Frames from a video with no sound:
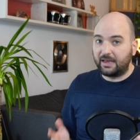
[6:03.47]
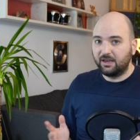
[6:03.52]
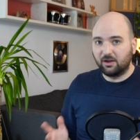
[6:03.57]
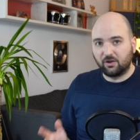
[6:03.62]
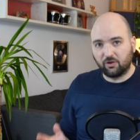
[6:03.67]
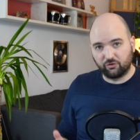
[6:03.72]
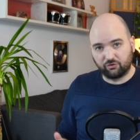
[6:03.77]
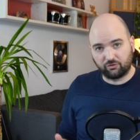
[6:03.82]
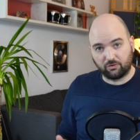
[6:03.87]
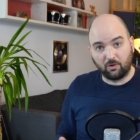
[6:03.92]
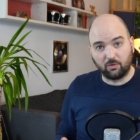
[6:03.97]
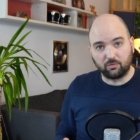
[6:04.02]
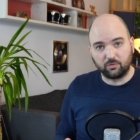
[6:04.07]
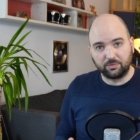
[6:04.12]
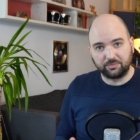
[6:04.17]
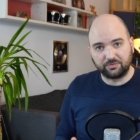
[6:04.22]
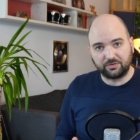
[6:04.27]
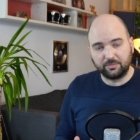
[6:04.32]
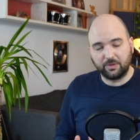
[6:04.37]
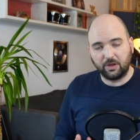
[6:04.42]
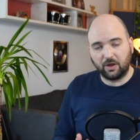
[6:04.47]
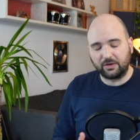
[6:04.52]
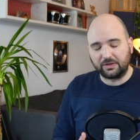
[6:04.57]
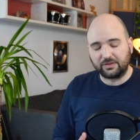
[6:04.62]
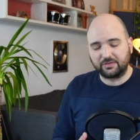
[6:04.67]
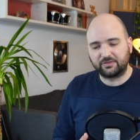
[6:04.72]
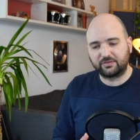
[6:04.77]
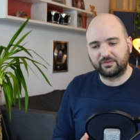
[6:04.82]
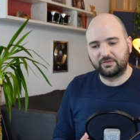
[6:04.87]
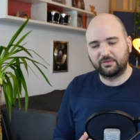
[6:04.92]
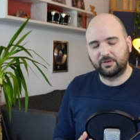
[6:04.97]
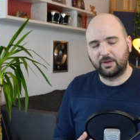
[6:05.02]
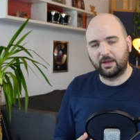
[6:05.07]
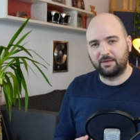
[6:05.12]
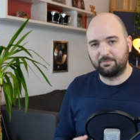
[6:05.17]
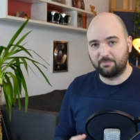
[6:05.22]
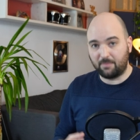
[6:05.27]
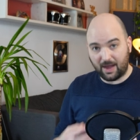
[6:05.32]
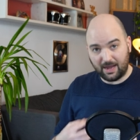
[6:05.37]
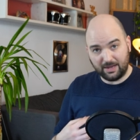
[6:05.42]
control room, to be honest, in
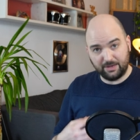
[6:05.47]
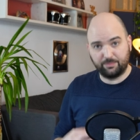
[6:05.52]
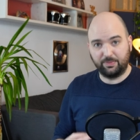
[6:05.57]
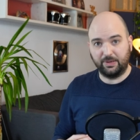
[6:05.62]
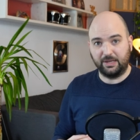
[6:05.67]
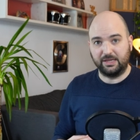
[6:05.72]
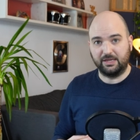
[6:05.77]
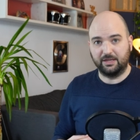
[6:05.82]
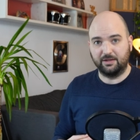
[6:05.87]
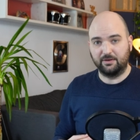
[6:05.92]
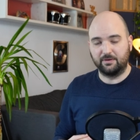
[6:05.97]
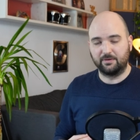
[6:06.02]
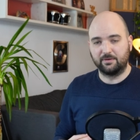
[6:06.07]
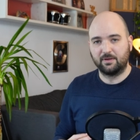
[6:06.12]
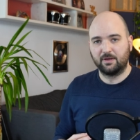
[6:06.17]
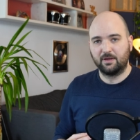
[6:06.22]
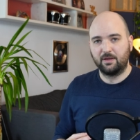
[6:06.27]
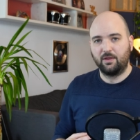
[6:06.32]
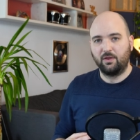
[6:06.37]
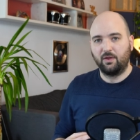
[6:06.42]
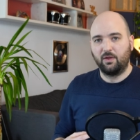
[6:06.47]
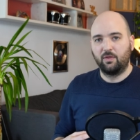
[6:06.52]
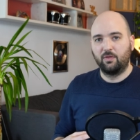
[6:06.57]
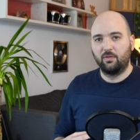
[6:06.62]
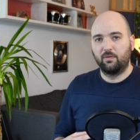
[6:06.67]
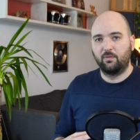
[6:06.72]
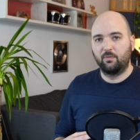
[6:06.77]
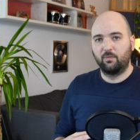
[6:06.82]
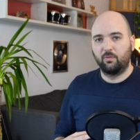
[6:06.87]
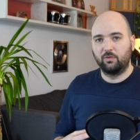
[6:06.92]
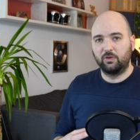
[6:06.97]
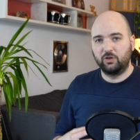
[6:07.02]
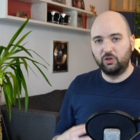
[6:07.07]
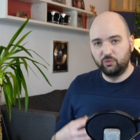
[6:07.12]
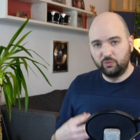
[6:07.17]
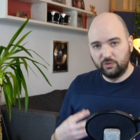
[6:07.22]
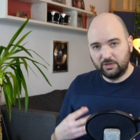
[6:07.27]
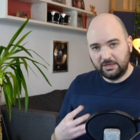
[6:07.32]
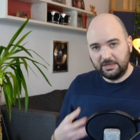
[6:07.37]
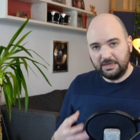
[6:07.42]
my opinion, you
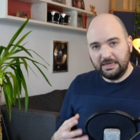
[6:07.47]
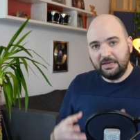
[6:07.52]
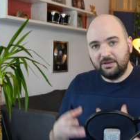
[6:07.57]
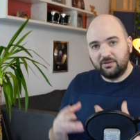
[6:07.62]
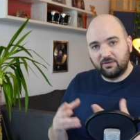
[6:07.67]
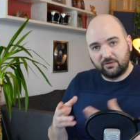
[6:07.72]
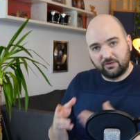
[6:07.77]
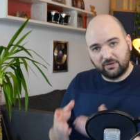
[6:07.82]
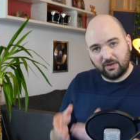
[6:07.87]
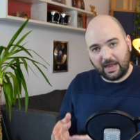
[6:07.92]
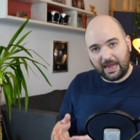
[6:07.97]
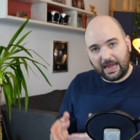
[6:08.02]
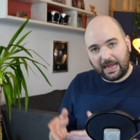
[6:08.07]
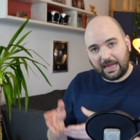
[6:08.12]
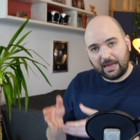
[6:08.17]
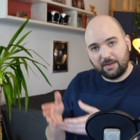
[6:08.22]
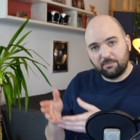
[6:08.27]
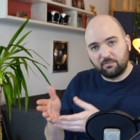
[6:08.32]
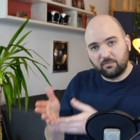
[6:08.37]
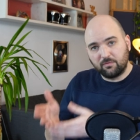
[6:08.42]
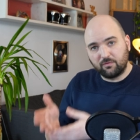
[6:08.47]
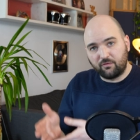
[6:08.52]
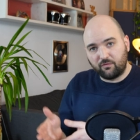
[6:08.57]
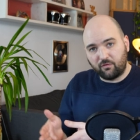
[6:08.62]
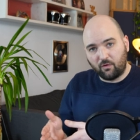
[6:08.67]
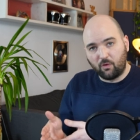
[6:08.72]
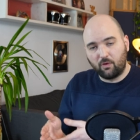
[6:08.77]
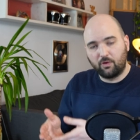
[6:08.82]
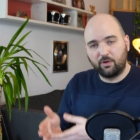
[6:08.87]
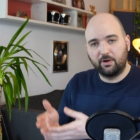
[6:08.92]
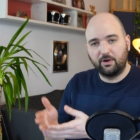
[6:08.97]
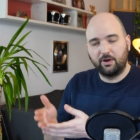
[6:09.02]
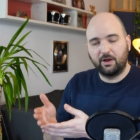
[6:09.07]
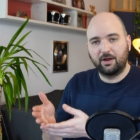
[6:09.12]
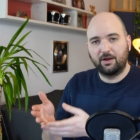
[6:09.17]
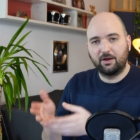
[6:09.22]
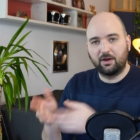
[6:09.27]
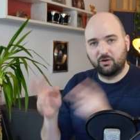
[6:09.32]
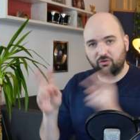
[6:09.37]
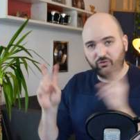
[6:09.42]
need to aim for
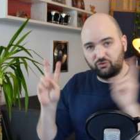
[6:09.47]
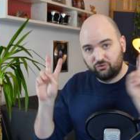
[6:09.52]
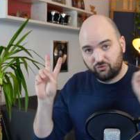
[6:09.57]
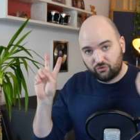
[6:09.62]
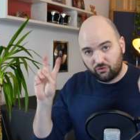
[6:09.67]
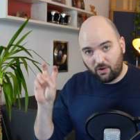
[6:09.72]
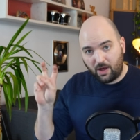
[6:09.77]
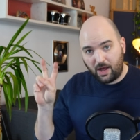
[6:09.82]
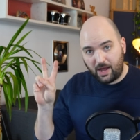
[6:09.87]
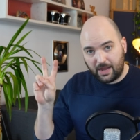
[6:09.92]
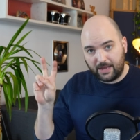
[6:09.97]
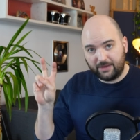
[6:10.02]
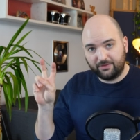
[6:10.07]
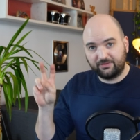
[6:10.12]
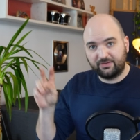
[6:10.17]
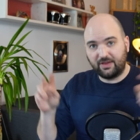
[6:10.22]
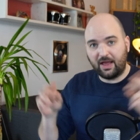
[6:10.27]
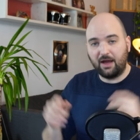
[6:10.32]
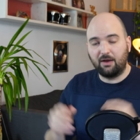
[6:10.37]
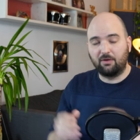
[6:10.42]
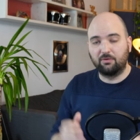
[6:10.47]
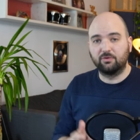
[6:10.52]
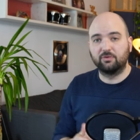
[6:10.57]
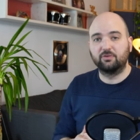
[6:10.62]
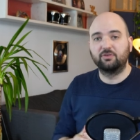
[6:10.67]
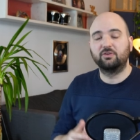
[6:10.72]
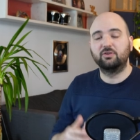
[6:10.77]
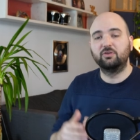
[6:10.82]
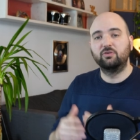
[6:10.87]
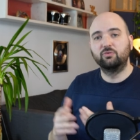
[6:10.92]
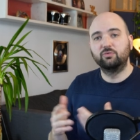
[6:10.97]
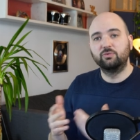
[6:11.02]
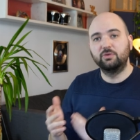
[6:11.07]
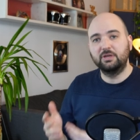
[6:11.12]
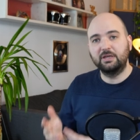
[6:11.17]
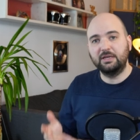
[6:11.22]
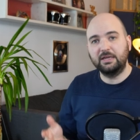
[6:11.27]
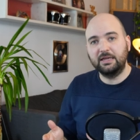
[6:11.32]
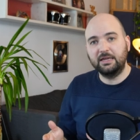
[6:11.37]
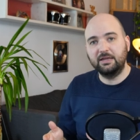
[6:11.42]
dry sound, you
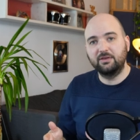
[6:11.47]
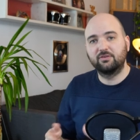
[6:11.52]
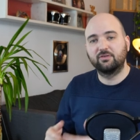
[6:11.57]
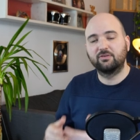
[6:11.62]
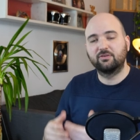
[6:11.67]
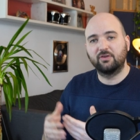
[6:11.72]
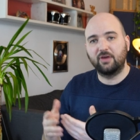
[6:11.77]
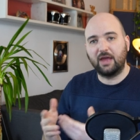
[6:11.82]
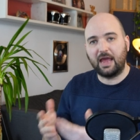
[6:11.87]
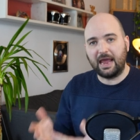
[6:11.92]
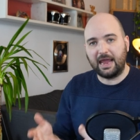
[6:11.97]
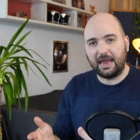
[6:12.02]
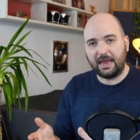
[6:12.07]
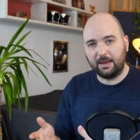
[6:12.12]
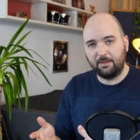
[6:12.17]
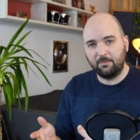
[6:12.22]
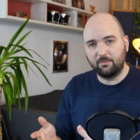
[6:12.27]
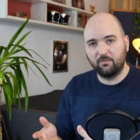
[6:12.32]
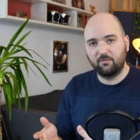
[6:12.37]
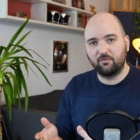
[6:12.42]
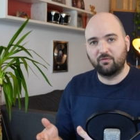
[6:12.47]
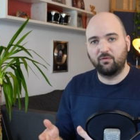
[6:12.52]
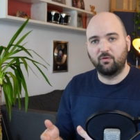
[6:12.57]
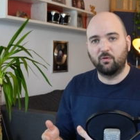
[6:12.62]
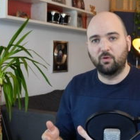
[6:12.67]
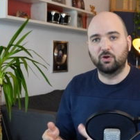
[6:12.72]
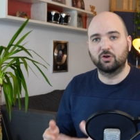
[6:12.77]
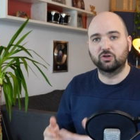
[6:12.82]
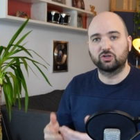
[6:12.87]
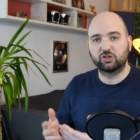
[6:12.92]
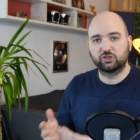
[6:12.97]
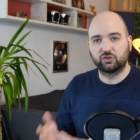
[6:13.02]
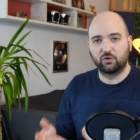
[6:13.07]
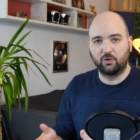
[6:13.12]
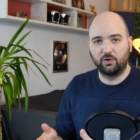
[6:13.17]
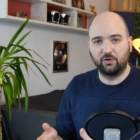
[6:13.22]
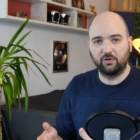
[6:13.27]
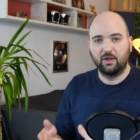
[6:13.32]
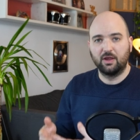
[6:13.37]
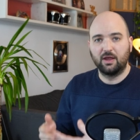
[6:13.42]
need to aim for
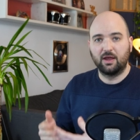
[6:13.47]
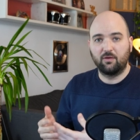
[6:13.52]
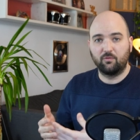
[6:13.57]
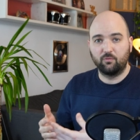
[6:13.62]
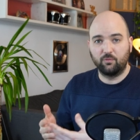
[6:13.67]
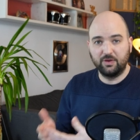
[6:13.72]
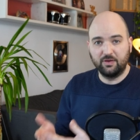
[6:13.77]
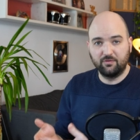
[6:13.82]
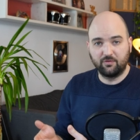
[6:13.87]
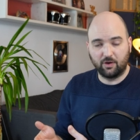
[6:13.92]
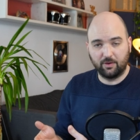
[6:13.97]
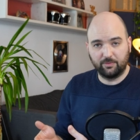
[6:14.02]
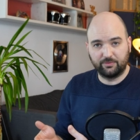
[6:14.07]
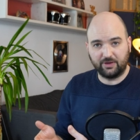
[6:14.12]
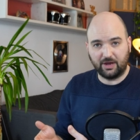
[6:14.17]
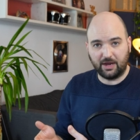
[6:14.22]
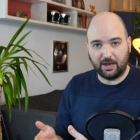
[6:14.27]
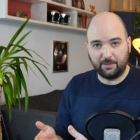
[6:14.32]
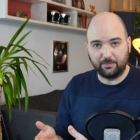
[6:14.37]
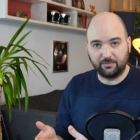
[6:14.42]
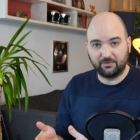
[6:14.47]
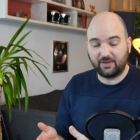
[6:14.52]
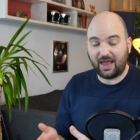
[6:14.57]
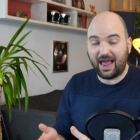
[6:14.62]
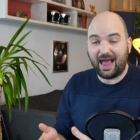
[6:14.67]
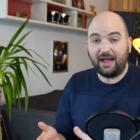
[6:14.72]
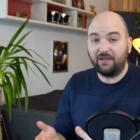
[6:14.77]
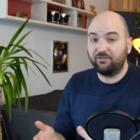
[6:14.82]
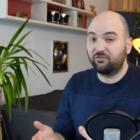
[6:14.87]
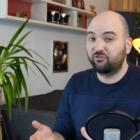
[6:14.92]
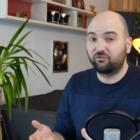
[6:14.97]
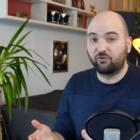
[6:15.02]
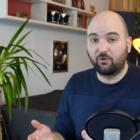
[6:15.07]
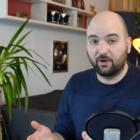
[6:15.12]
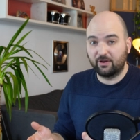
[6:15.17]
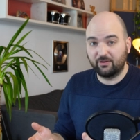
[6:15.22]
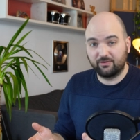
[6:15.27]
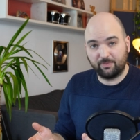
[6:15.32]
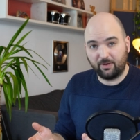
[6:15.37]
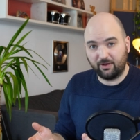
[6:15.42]
short reverb times, as short
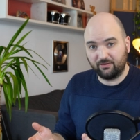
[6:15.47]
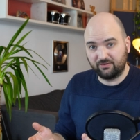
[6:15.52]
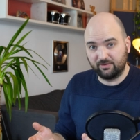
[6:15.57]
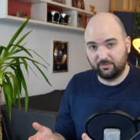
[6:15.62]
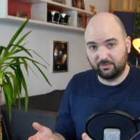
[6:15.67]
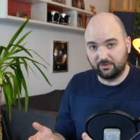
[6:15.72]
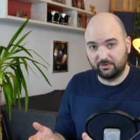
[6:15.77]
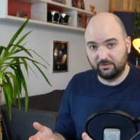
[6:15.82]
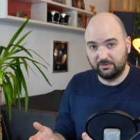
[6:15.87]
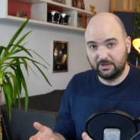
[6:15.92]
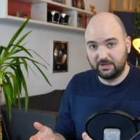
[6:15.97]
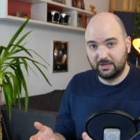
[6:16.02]
as possible,